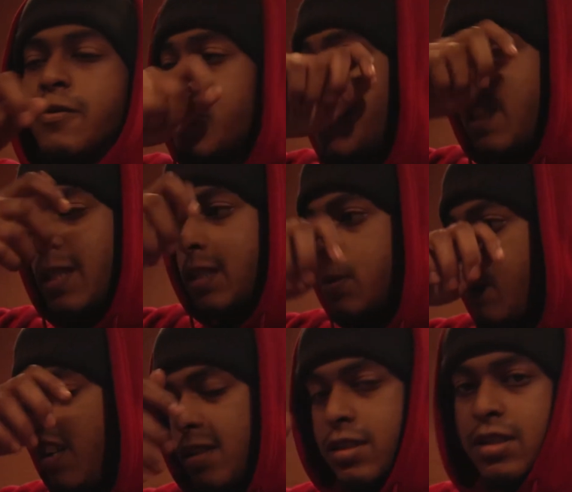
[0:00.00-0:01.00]
for it as
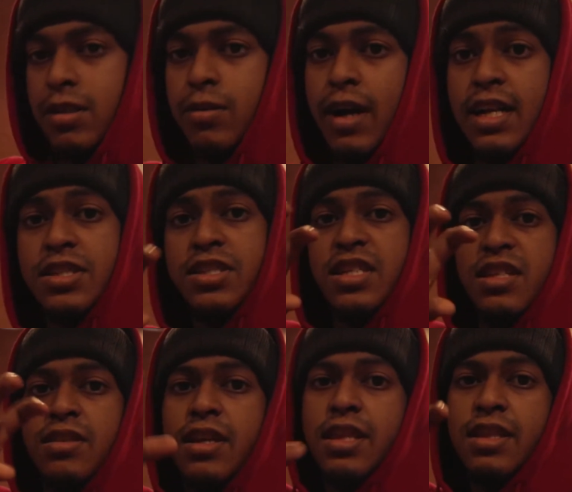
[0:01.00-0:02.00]
well, so I just
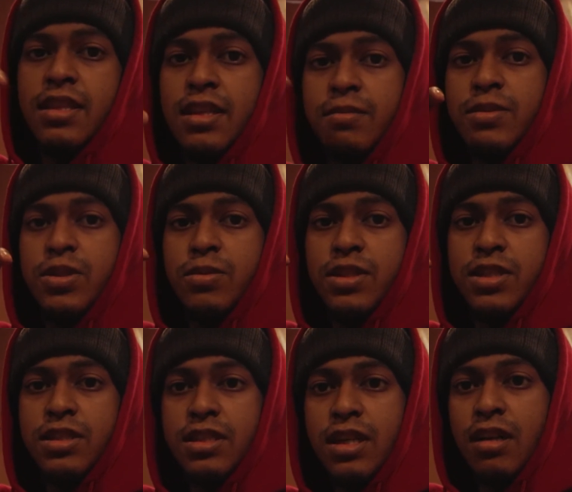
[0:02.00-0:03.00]
need to get the dimmer
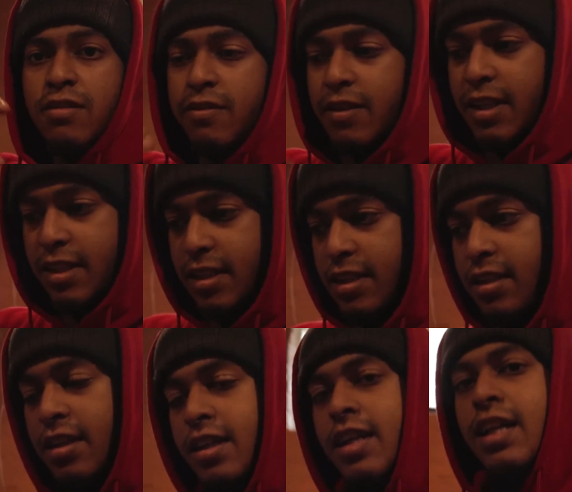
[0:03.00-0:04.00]
switch itself, and
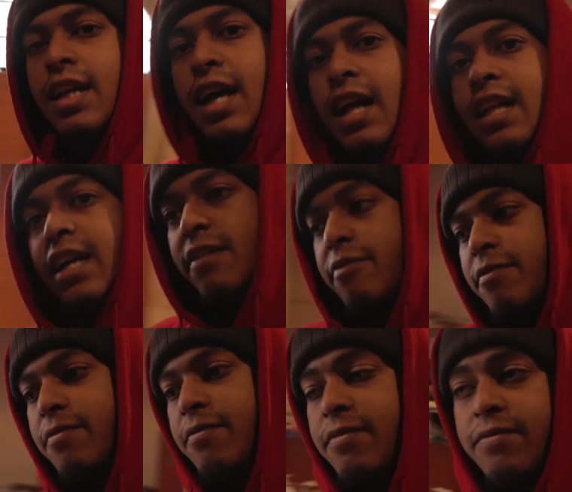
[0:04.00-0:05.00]
then
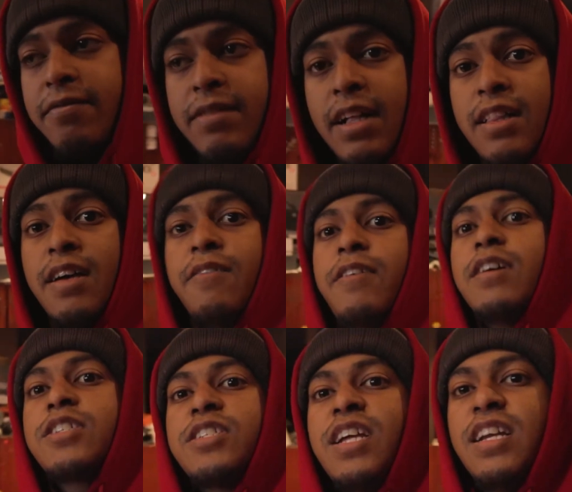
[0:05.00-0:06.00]
I'll have
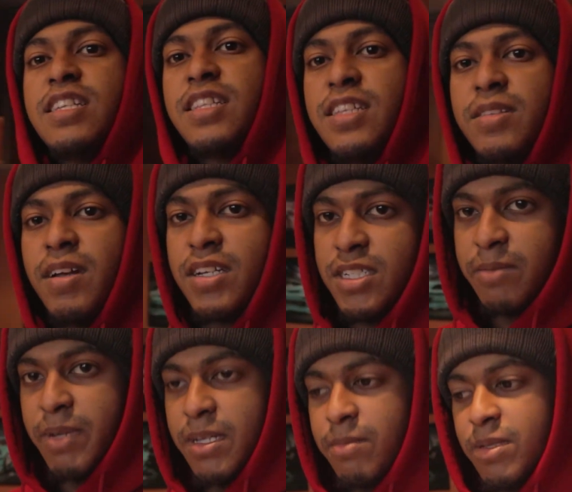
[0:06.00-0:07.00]
functionality to actually
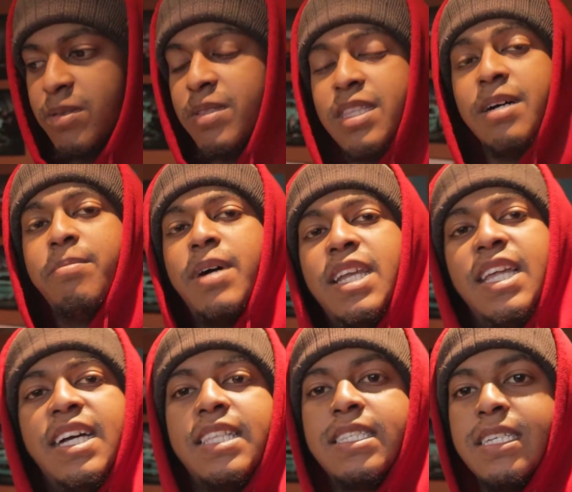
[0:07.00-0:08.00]
be able to dim my
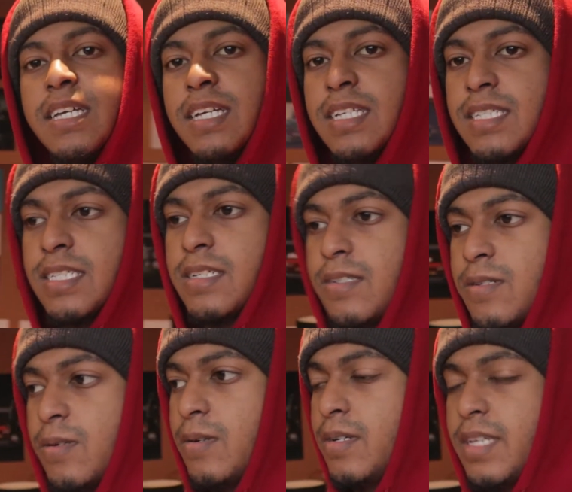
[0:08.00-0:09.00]
lights.
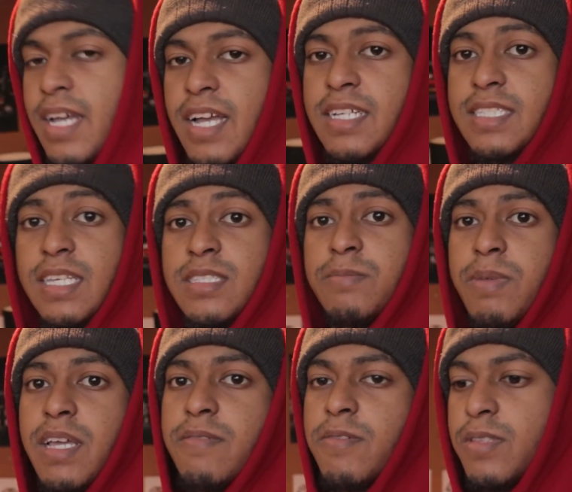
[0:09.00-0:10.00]
So yeah guys, that's the
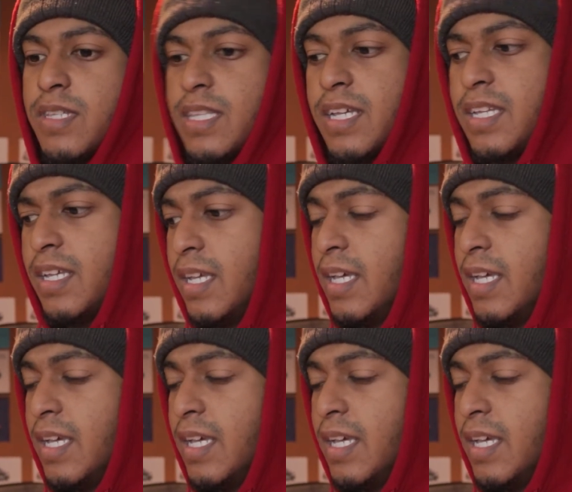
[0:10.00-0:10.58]
plan for today.